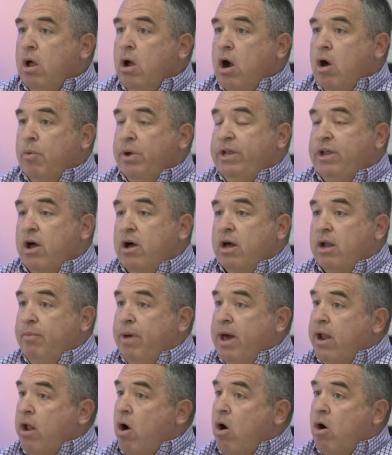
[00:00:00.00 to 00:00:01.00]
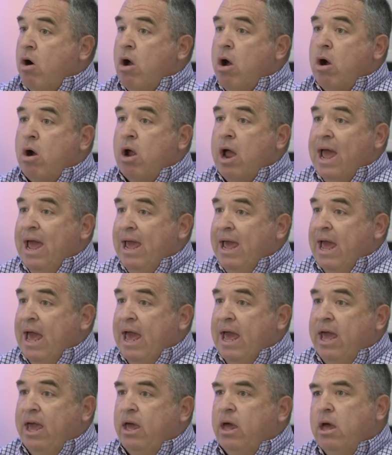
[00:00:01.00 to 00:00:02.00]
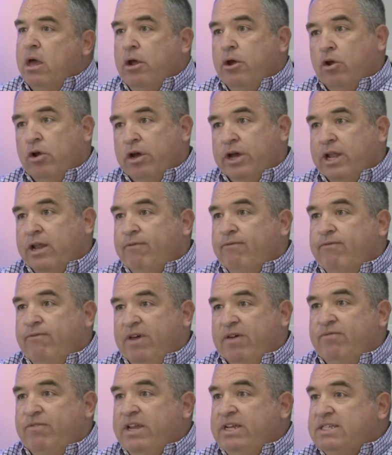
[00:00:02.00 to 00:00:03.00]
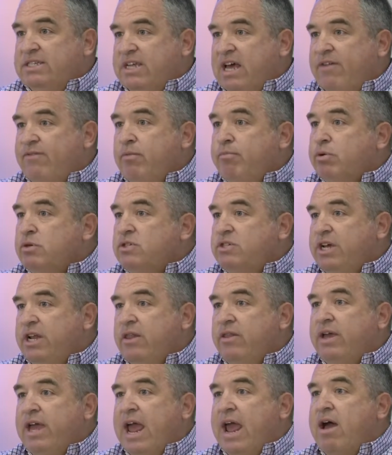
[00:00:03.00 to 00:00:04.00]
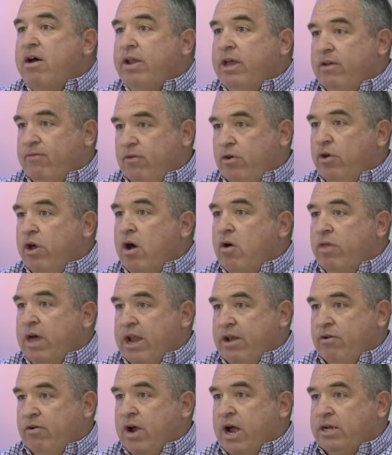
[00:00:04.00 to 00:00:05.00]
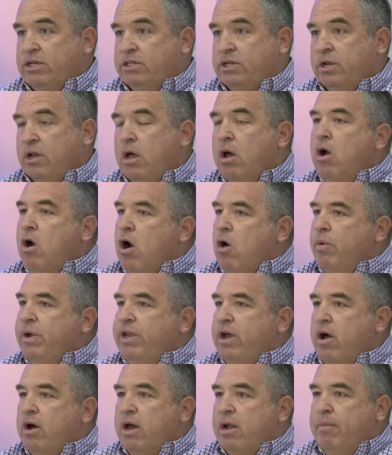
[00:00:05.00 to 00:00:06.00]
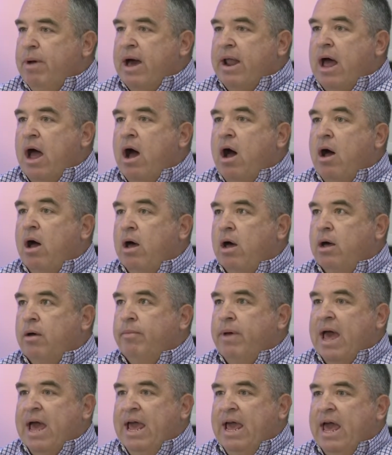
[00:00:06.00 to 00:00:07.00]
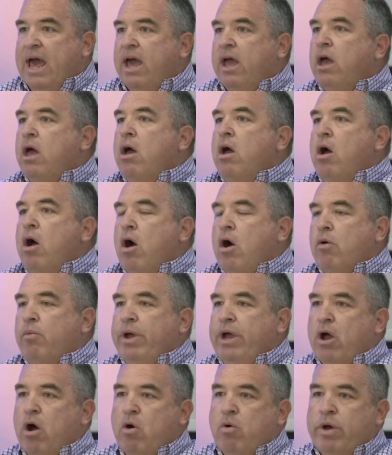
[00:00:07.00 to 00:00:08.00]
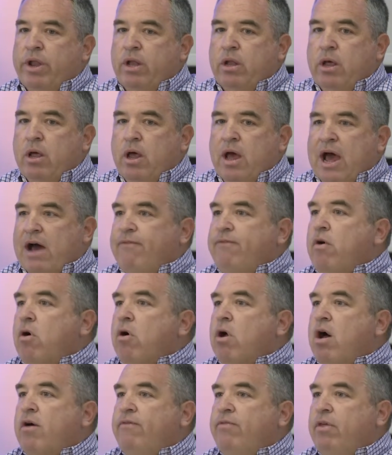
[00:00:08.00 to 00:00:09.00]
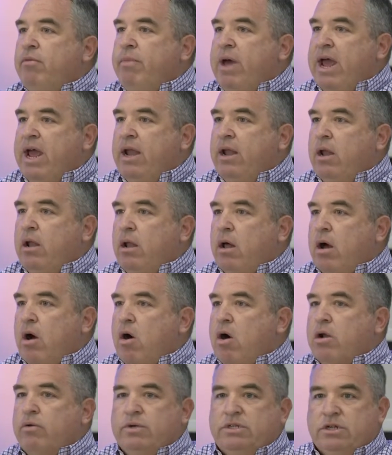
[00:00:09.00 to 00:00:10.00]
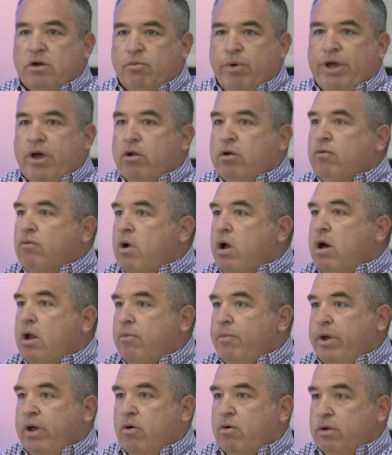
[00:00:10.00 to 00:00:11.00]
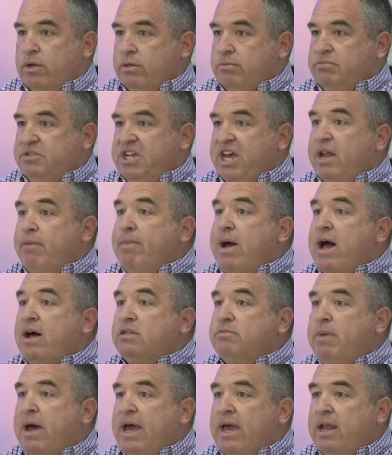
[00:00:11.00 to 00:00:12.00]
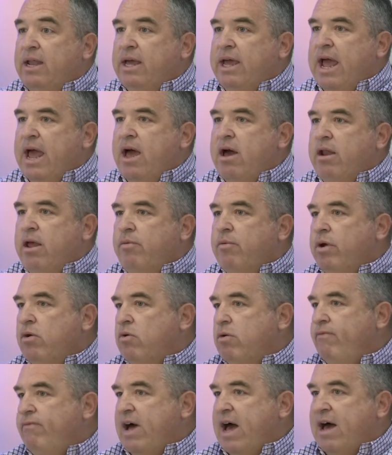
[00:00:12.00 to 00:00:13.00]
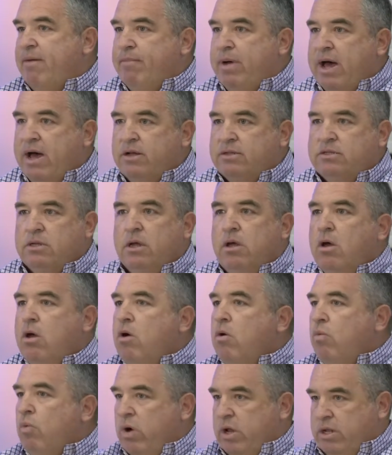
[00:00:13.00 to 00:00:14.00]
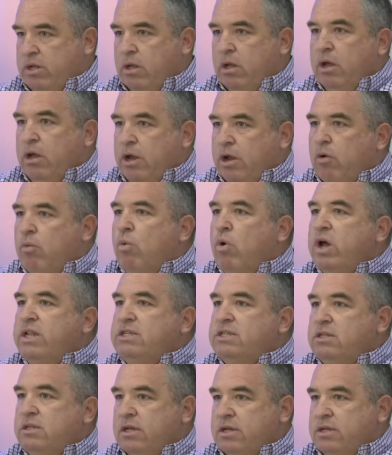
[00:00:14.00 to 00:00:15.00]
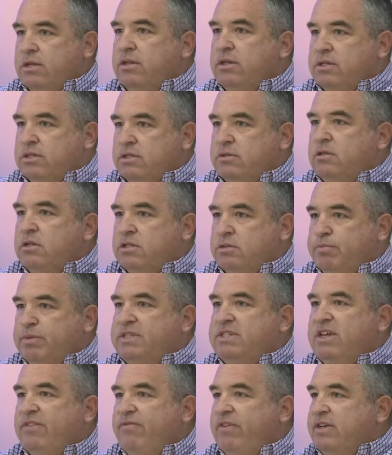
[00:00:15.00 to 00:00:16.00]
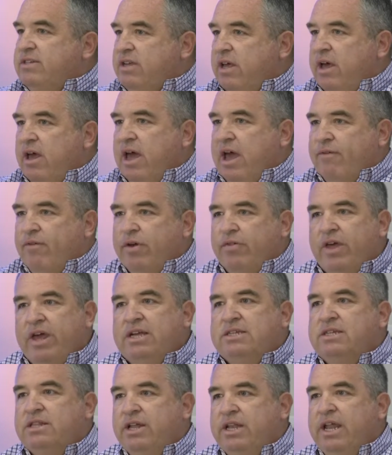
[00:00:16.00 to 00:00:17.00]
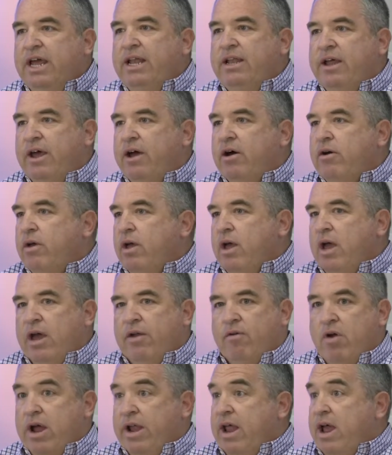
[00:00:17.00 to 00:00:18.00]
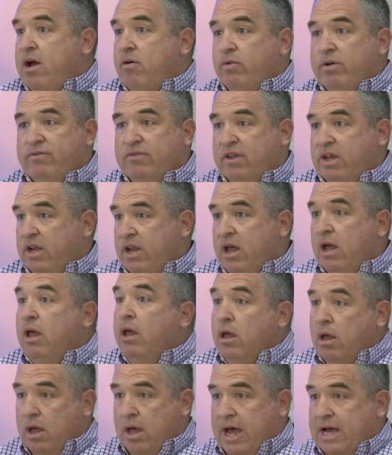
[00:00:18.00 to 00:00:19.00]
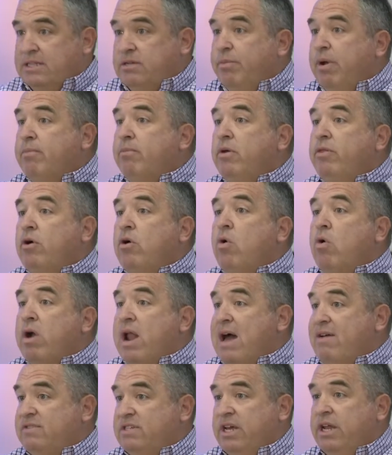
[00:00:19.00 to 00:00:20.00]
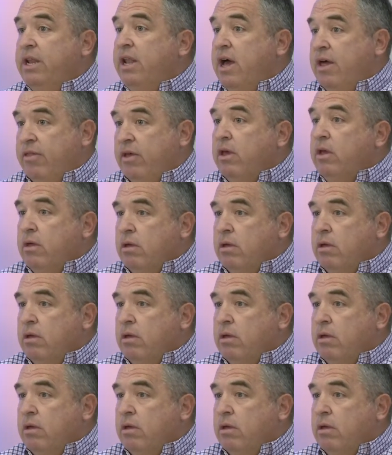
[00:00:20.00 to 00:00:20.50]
Are we talking about RRAA? You're looking at 57% of the county if you go that direction. Are we talking about AA? Are we going, how far off of the main arteries are we going to run? Are we going 10 miles back in the county? Are we going 5 miles? What, you know, what's the specifics? Everything's in the detail. And right now we've seen, as a member of the court, I've seen nothing.